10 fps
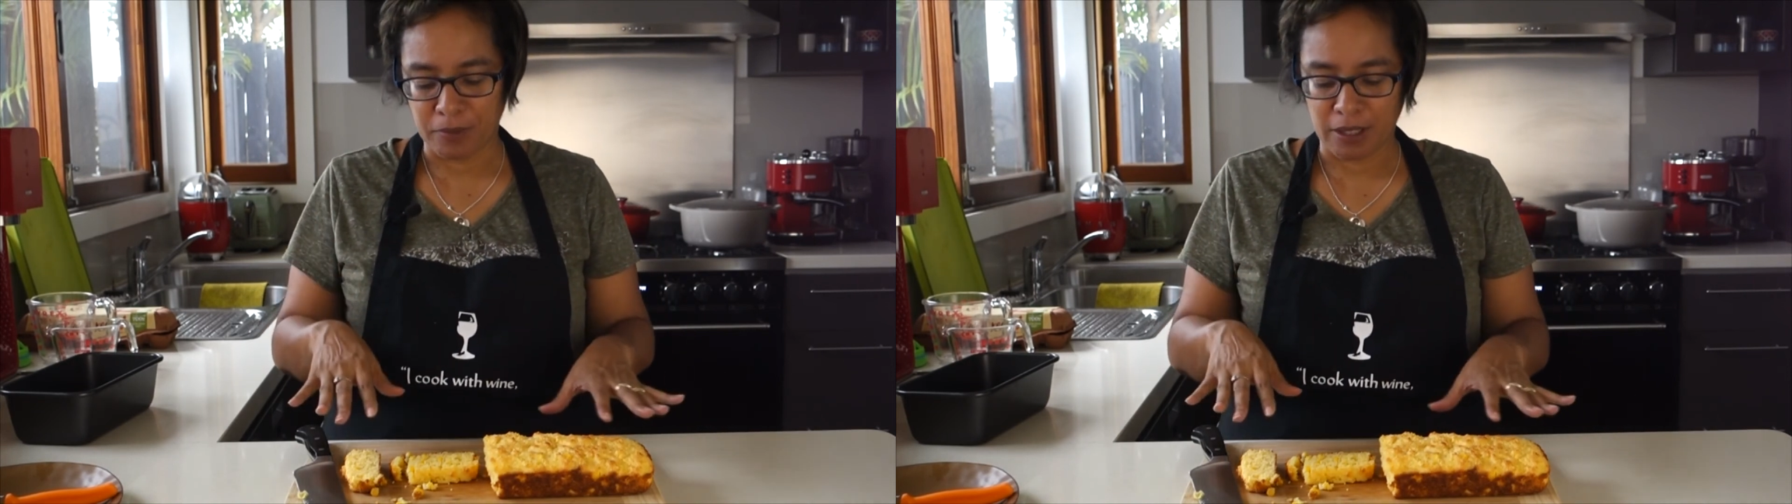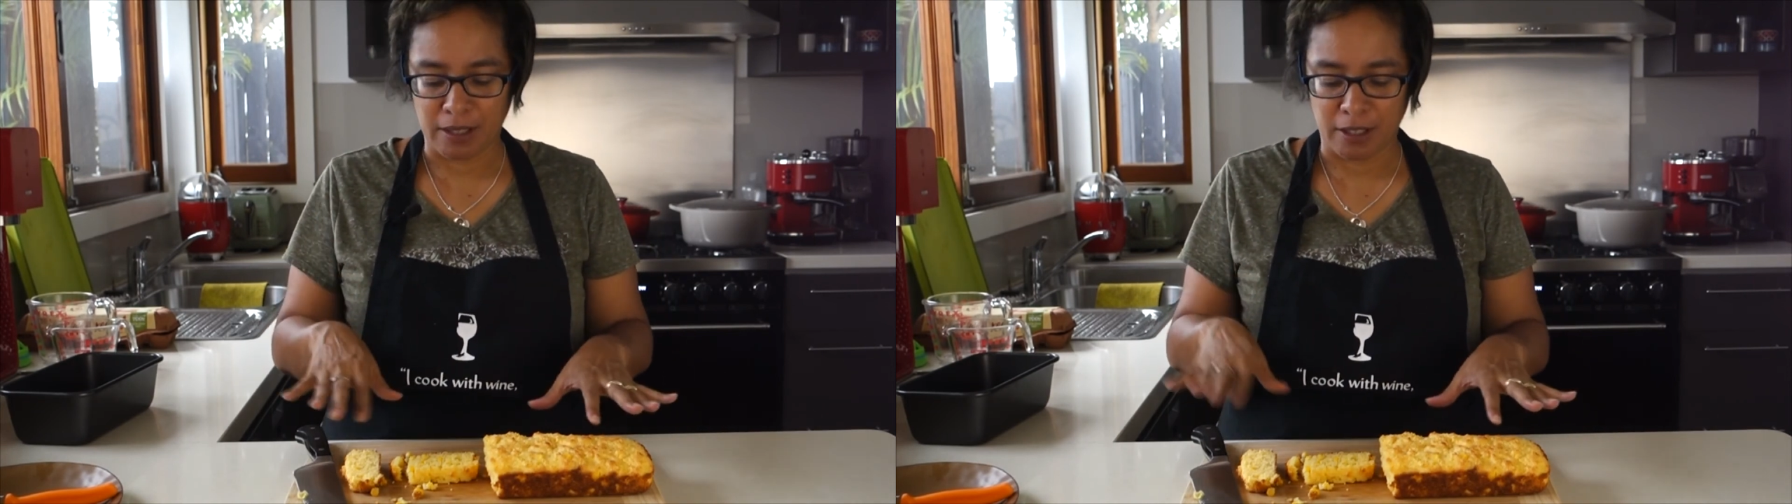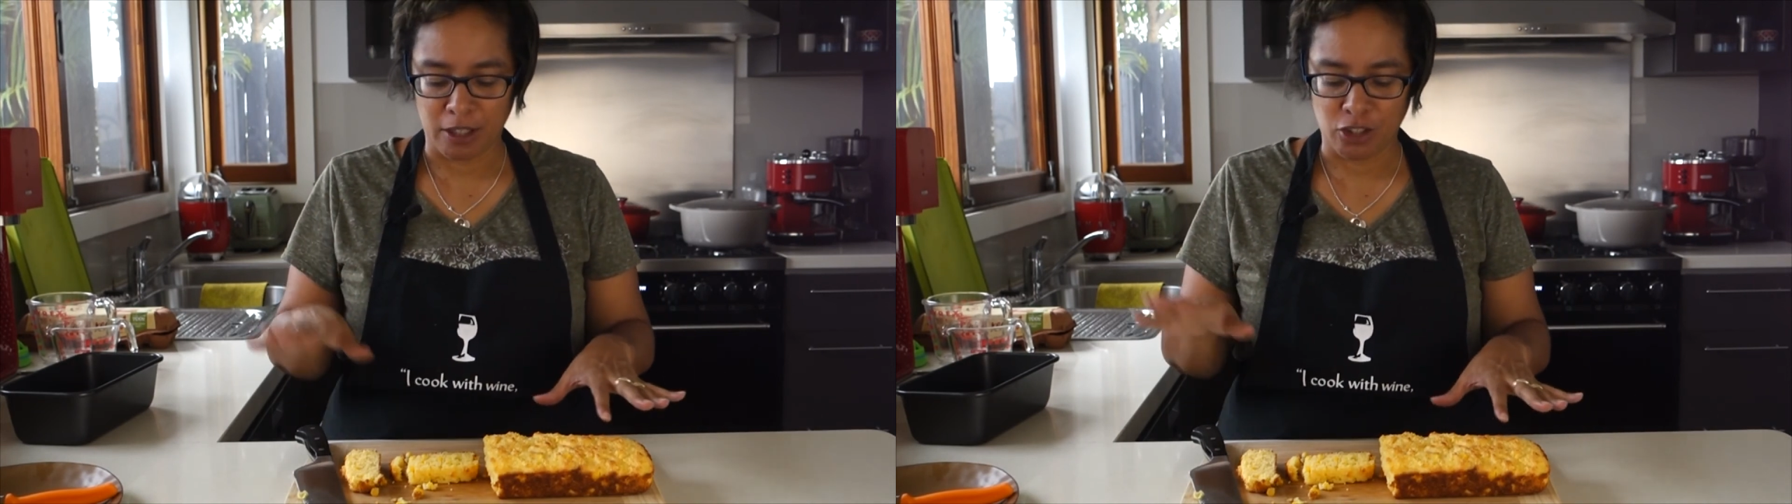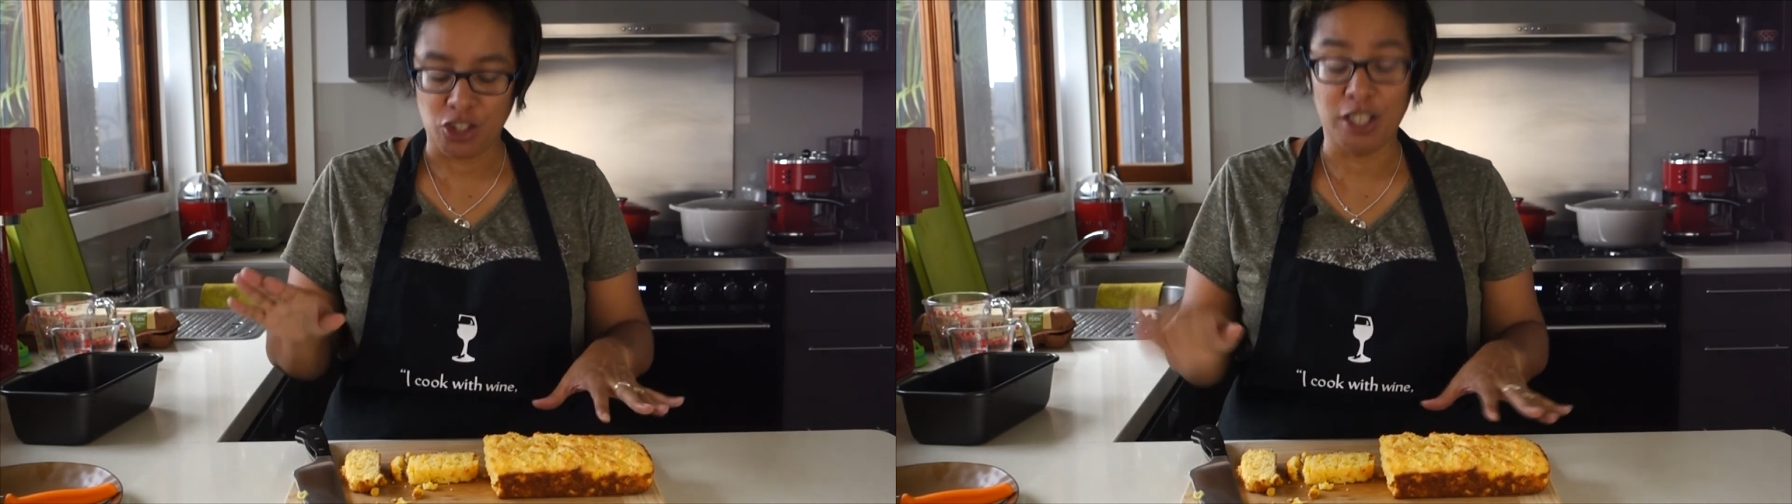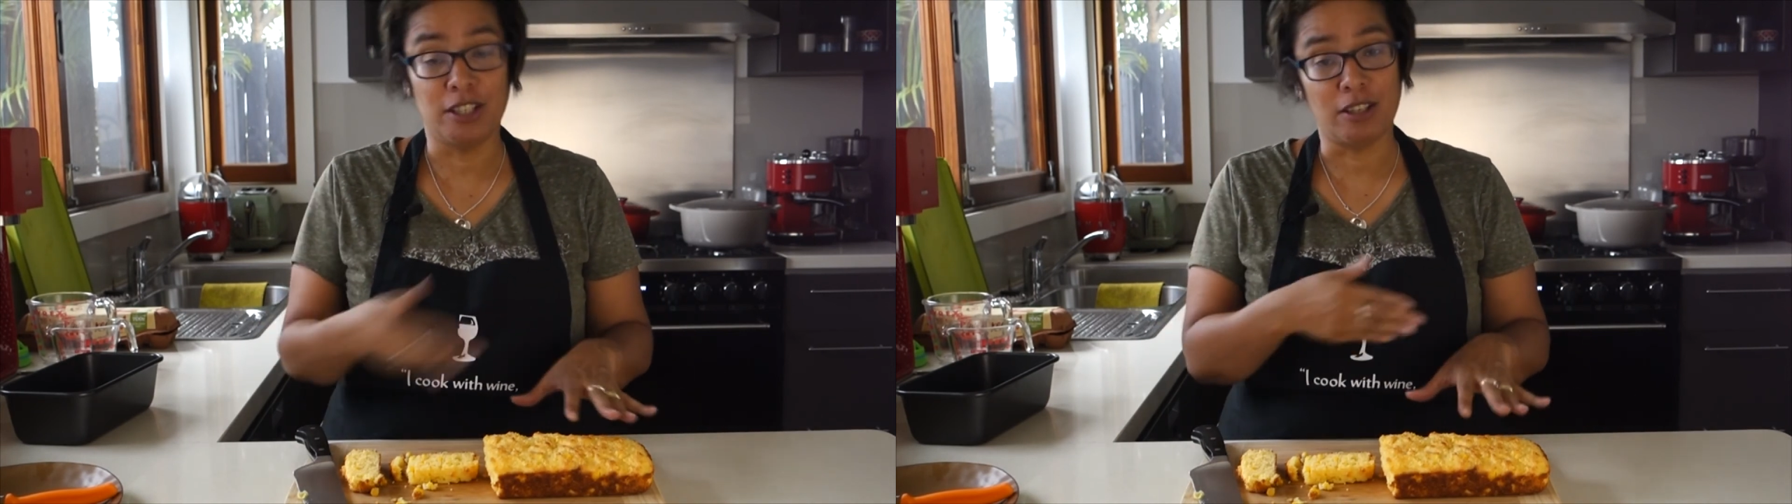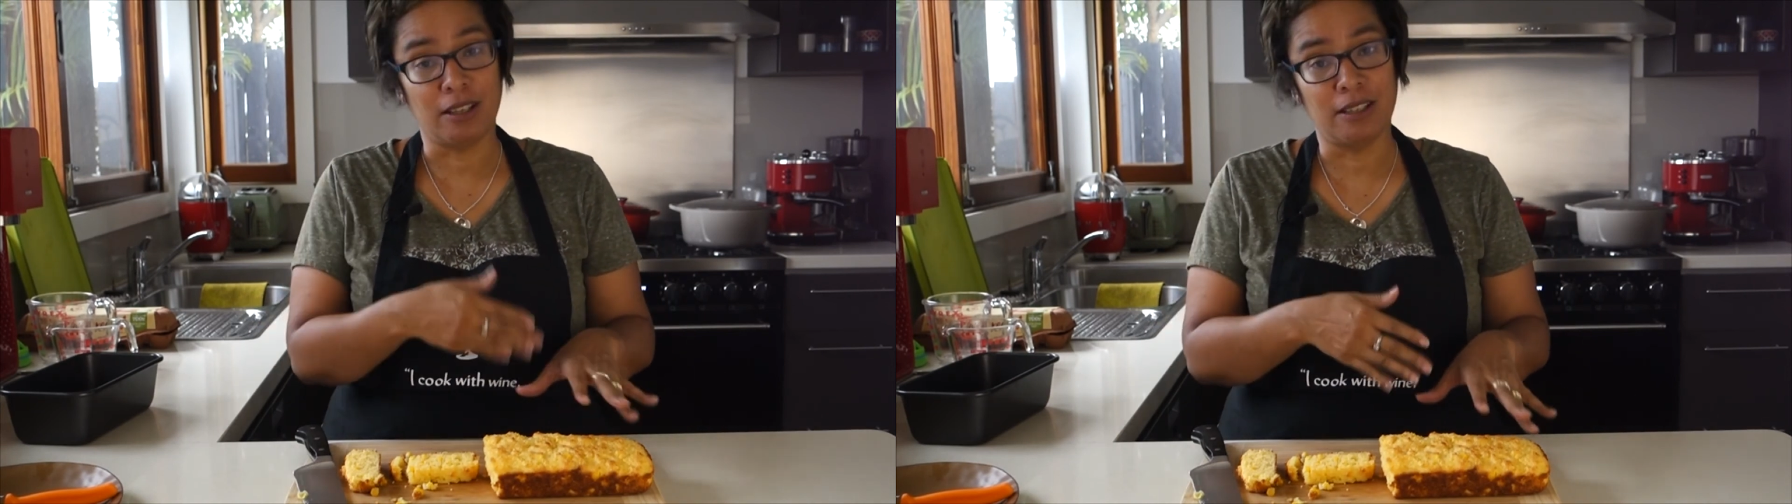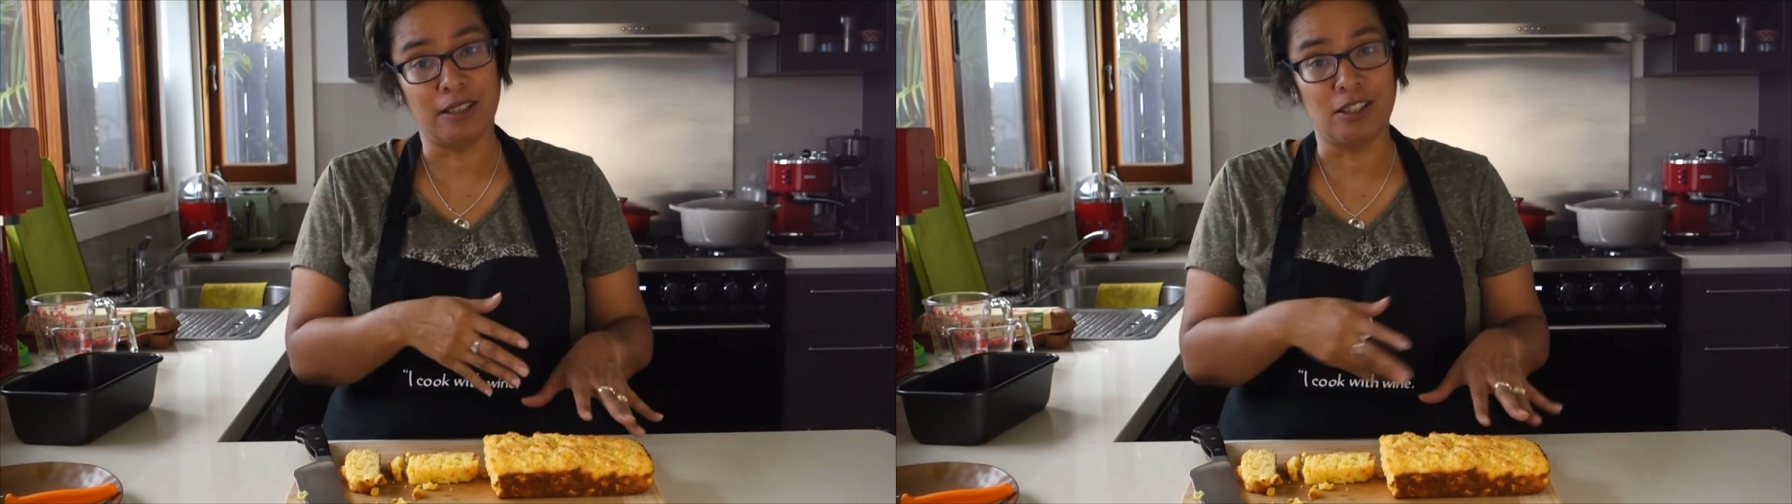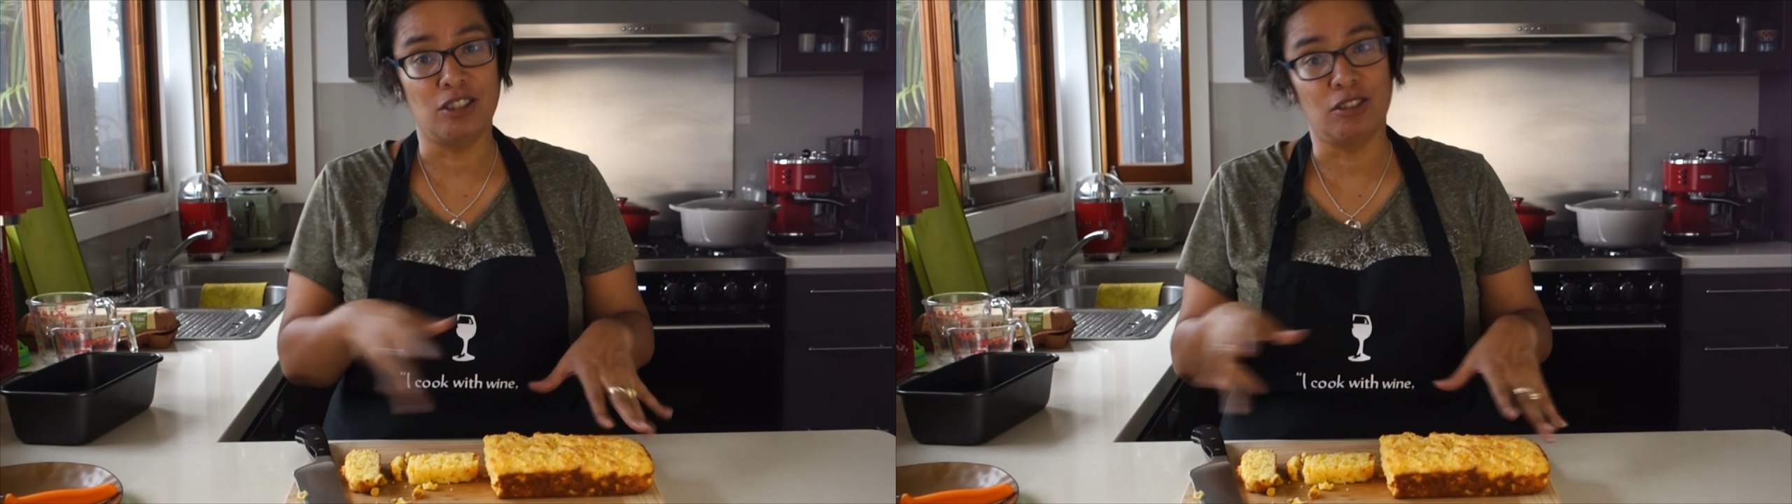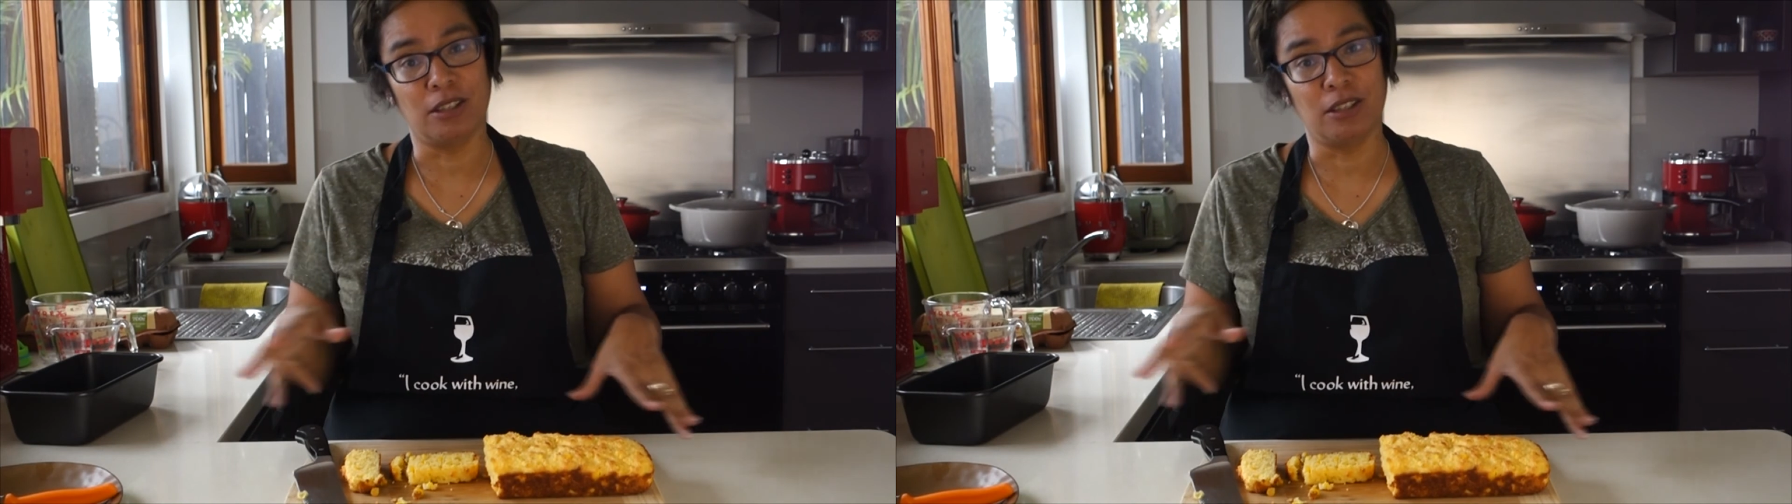cheese on it, you can